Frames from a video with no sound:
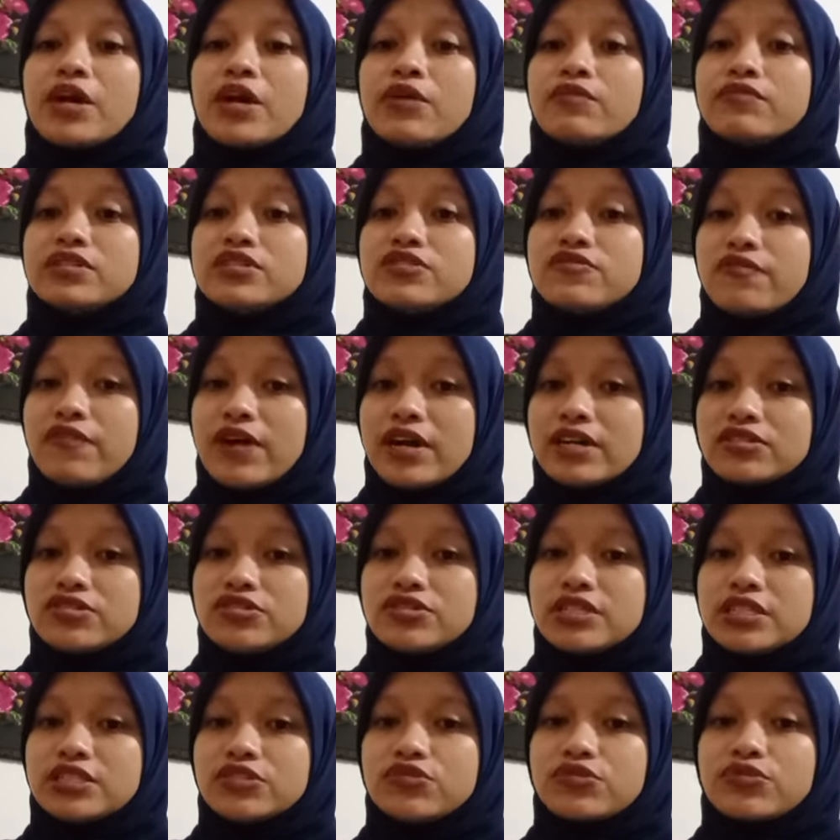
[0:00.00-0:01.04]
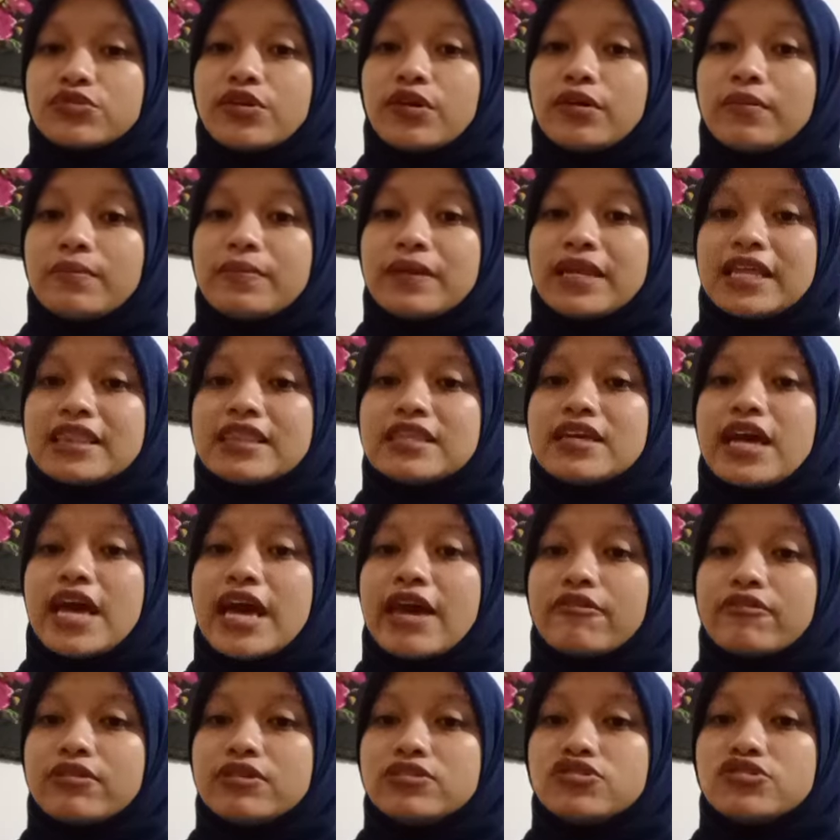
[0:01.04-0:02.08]
which function to complete the
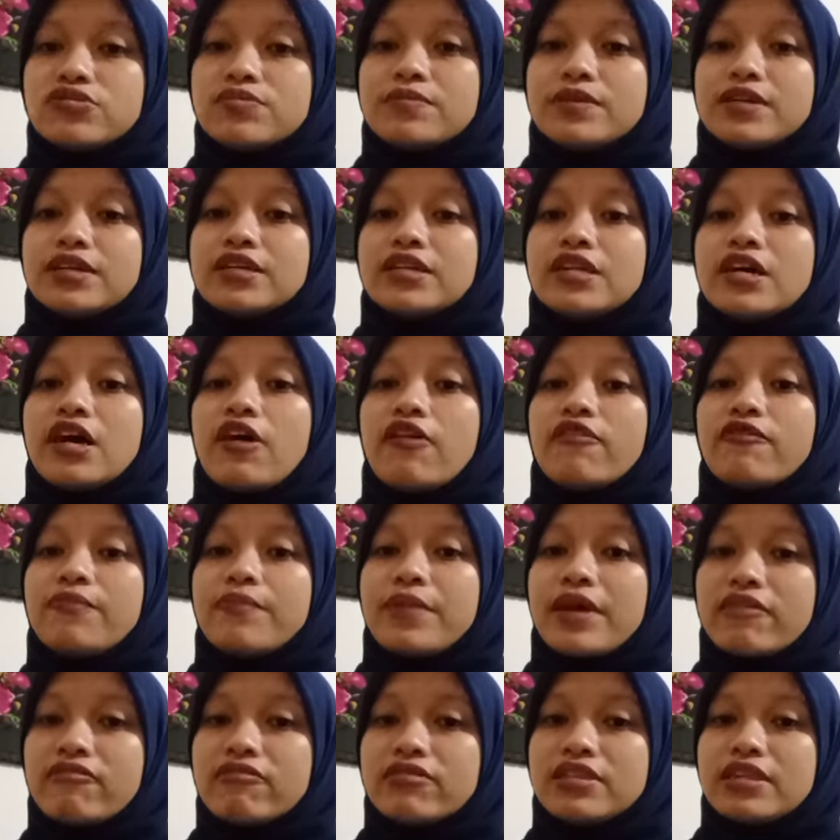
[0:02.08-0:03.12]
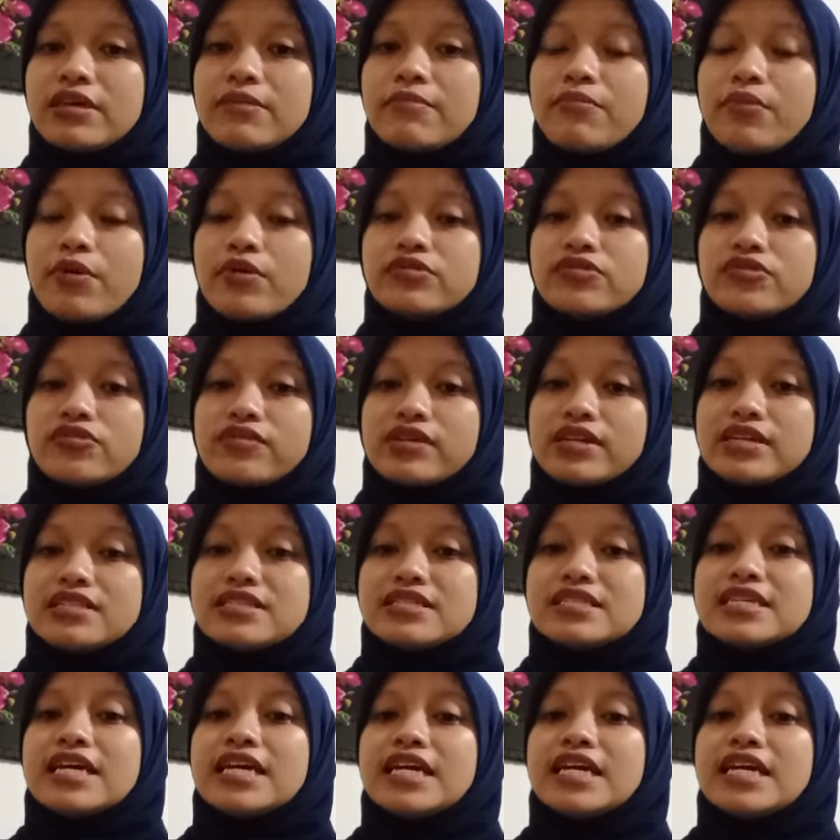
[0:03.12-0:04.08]
arrangement of maritime boundaries,